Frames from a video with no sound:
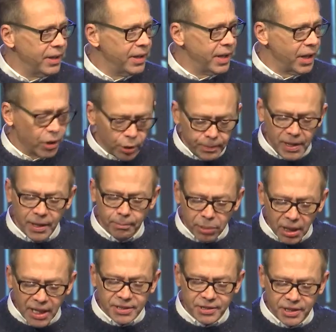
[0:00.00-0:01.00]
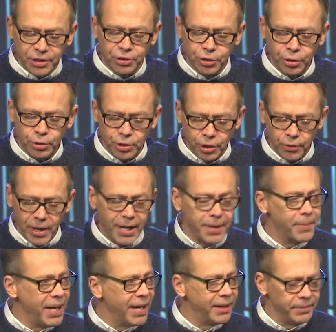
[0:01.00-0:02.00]
It'll be a blessing to you. Amen?
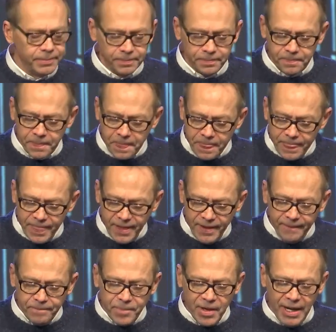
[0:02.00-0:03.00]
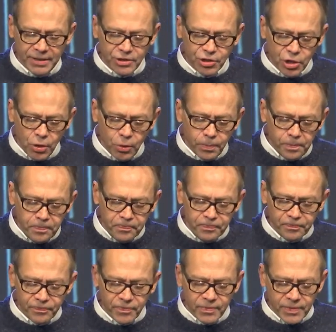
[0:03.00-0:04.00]
Amen. And so,
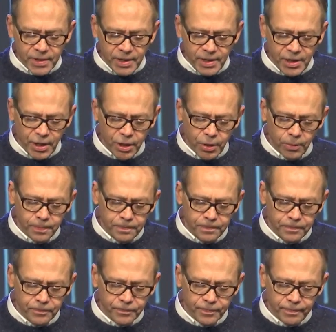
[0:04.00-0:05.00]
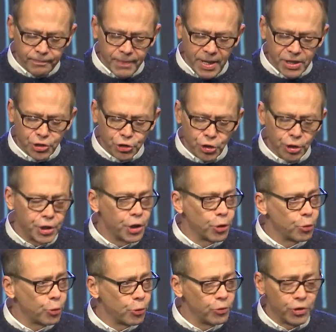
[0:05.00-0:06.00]
you know, make sure
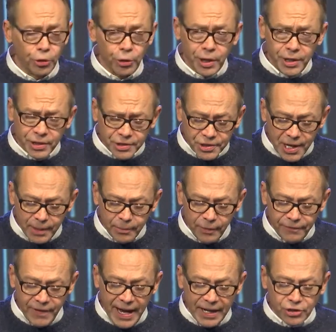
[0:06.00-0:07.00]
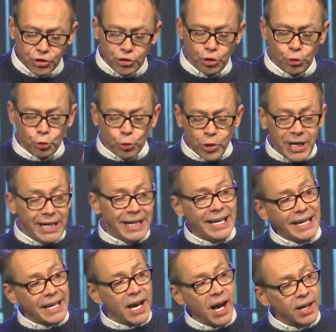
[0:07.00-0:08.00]
you're, during this time of fast, you're
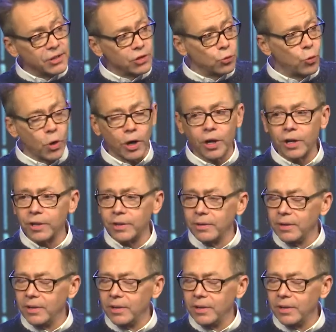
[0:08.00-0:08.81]
reading God's word.